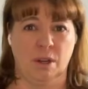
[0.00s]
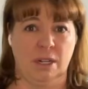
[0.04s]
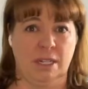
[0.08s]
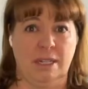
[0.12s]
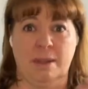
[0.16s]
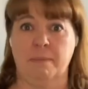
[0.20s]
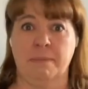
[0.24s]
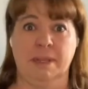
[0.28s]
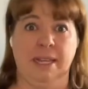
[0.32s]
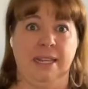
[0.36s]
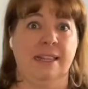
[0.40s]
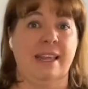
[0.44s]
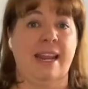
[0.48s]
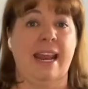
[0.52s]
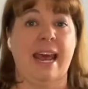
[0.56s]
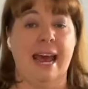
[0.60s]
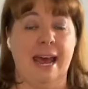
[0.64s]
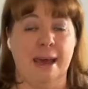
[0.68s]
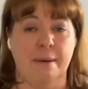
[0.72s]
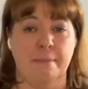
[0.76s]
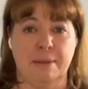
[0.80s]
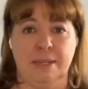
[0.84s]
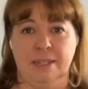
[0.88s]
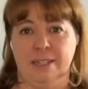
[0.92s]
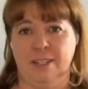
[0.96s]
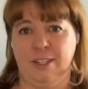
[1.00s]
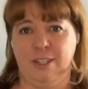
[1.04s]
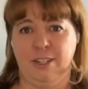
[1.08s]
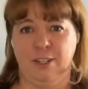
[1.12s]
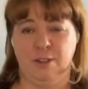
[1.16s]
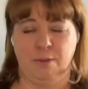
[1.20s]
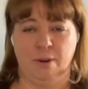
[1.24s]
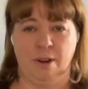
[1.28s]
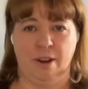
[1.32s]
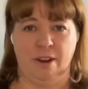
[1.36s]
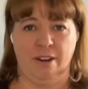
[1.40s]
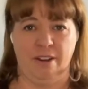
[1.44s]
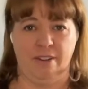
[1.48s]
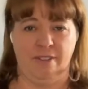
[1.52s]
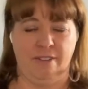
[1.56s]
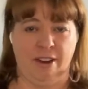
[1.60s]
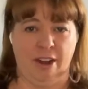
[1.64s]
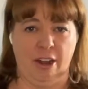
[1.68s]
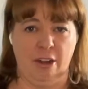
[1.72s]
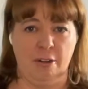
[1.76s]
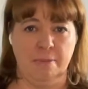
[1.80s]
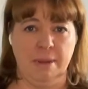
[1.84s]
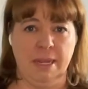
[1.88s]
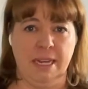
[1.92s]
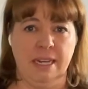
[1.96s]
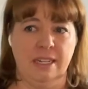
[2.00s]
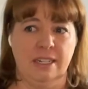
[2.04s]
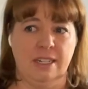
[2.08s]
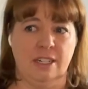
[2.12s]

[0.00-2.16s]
something that happens to our environment.